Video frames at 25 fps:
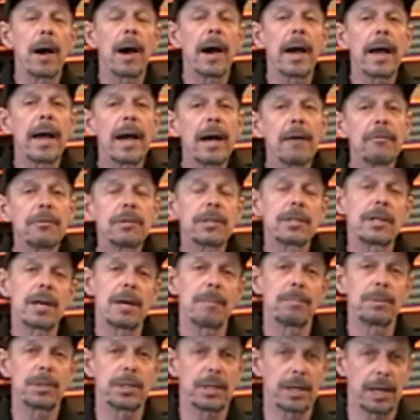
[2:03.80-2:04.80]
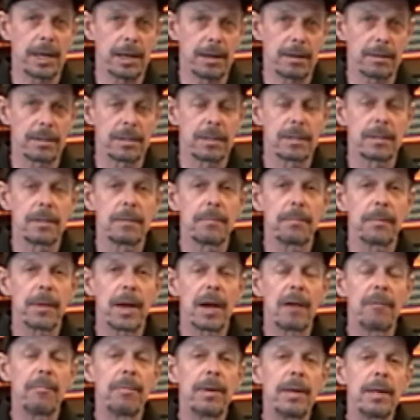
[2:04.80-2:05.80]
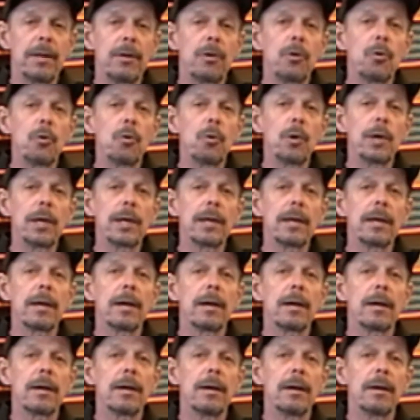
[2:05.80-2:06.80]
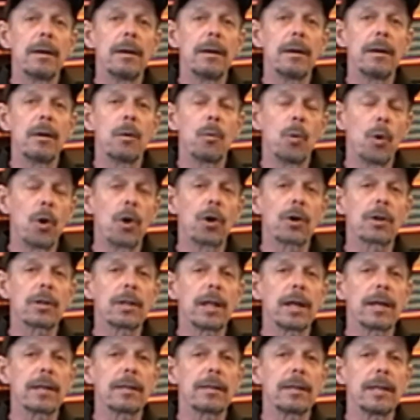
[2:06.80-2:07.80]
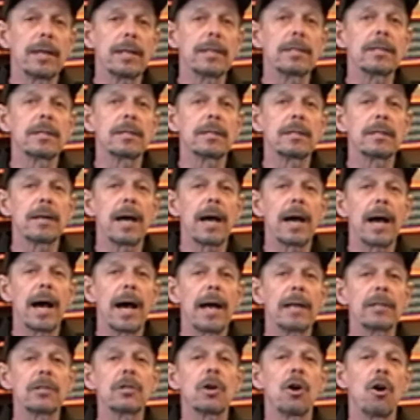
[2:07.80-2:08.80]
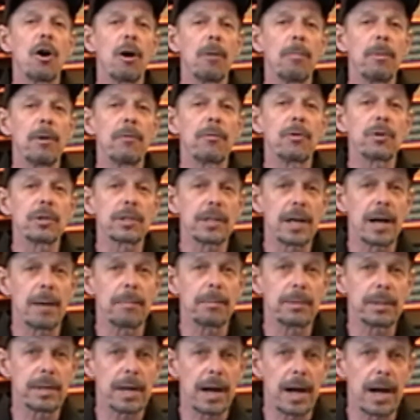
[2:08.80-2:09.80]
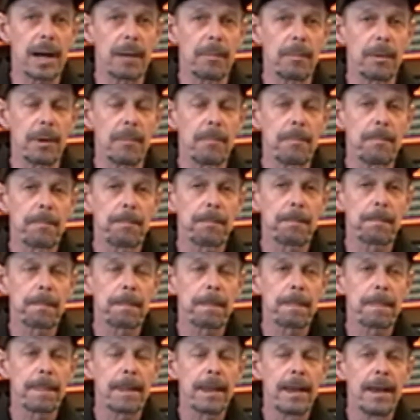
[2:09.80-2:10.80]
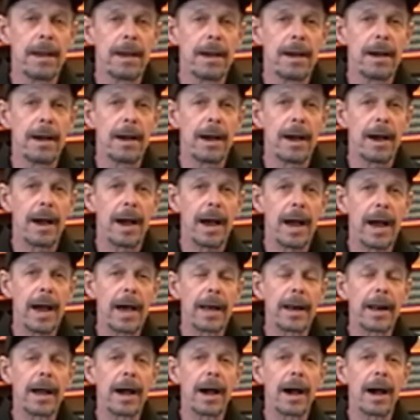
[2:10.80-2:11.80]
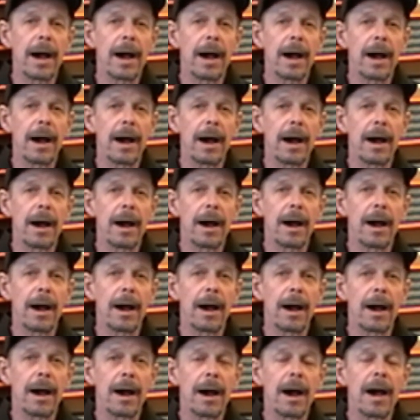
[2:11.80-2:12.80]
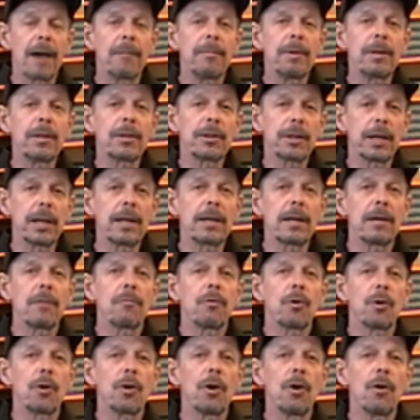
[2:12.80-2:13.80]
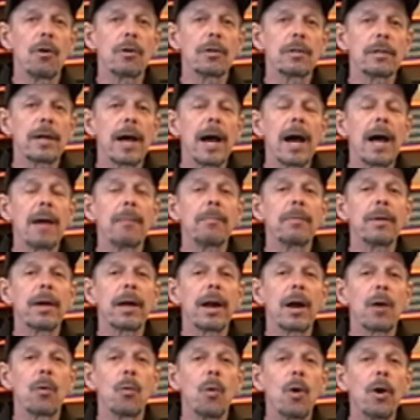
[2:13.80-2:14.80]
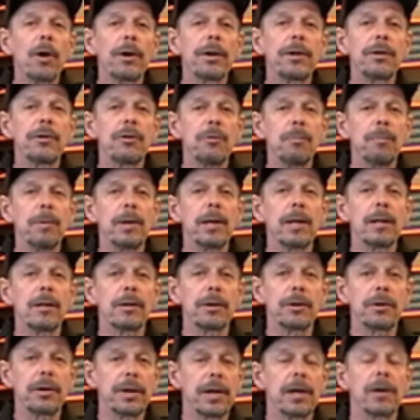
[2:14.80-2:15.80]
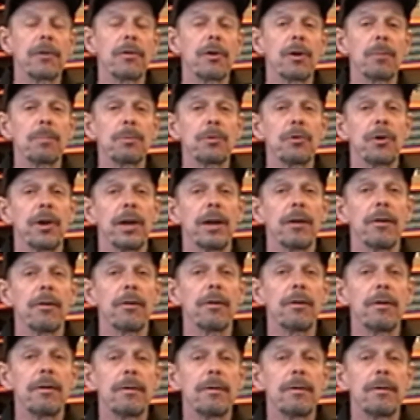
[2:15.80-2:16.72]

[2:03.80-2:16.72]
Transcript: I have some skills. I've been doing work like this as a hobby for some time. And I've been thinking for a long time that I wanted to build a teardrop trailer.